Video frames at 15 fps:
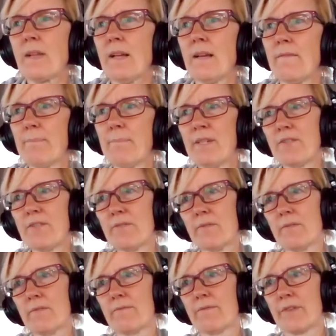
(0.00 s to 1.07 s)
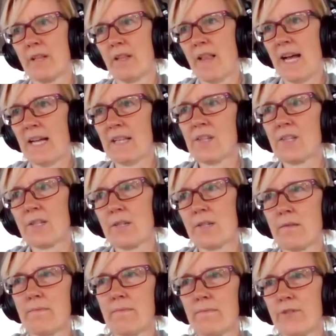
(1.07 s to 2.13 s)
I've been, for the
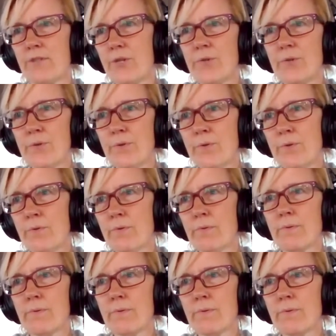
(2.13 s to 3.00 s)
last 2